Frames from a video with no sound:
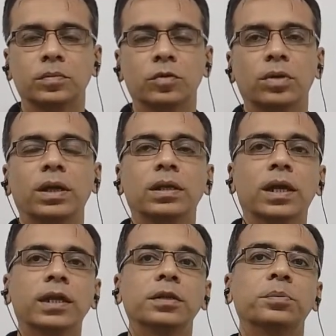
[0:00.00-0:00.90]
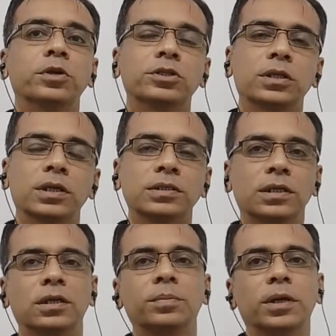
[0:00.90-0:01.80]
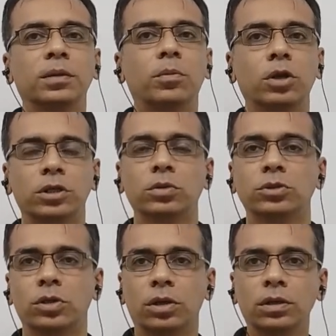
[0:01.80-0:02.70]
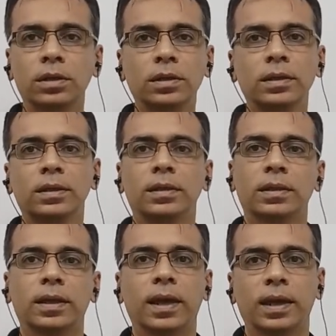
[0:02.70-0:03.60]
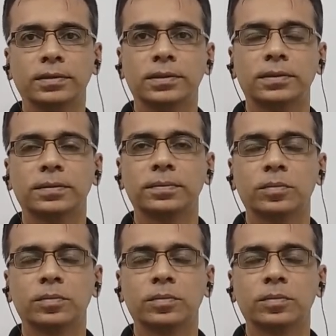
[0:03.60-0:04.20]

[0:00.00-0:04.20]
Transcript: right, and the pressure exerted by the molecules on the gas.